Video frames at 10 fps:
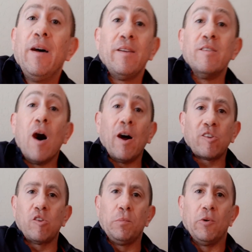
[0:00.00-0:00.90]
Not
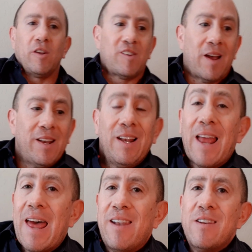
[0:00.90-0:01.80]
super exciting
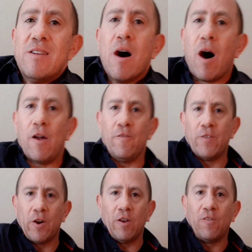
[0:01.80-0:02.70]
and not very